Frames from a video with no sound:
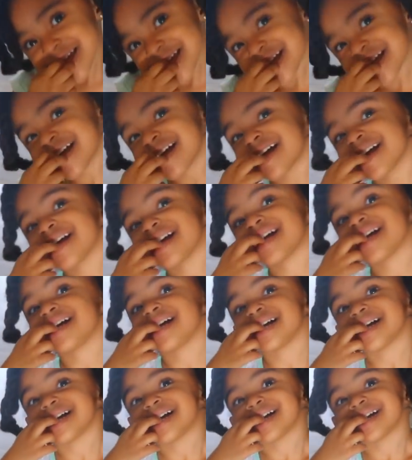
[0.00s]
where this elf is
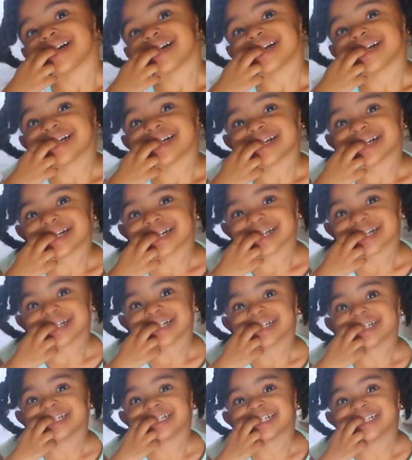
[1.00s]
at. One,
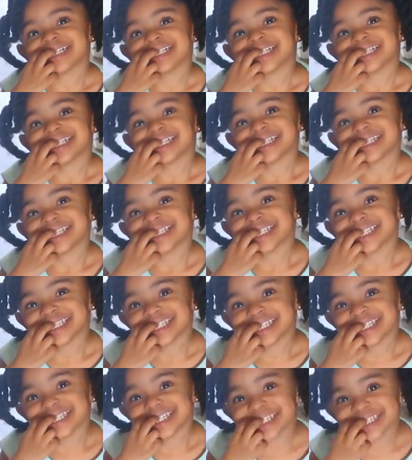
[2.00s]
should
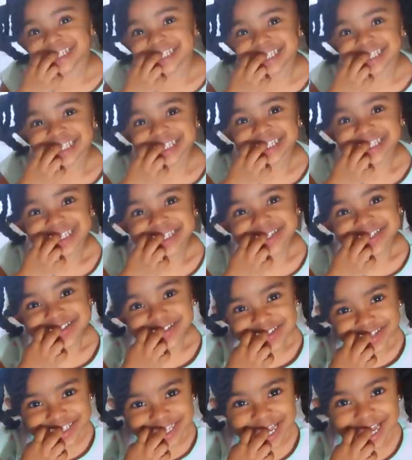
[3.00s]
we show him?
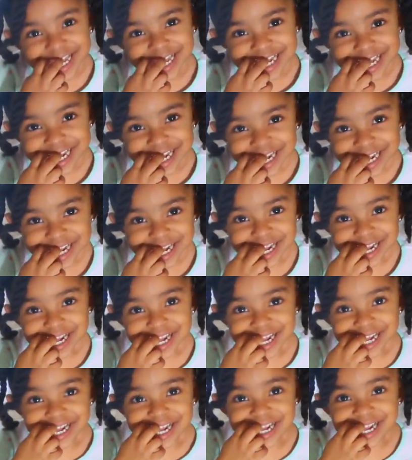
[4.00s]
Yeah. No, we
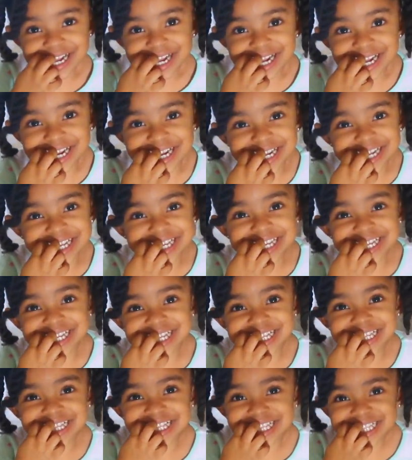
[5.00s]
shouldn't show him. You think we
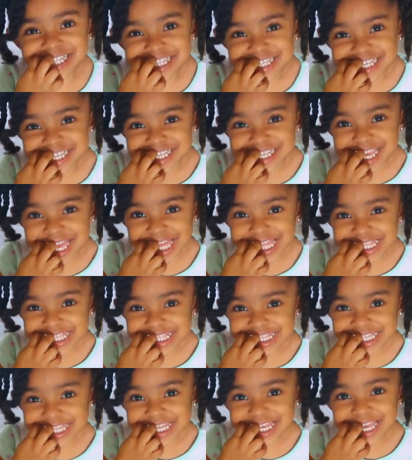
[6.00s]
should show him?
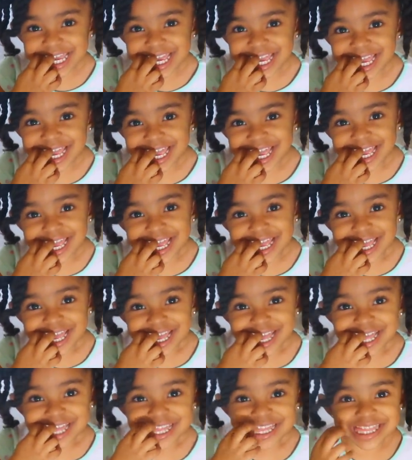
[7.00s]
Okay,
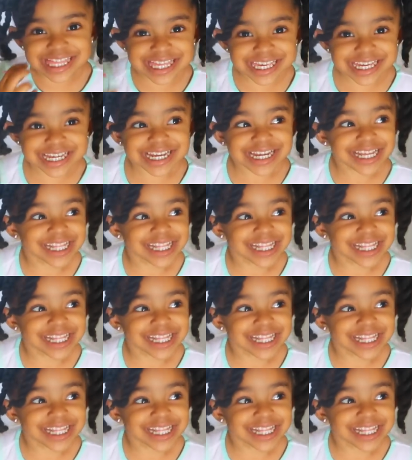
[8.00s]
1, 2,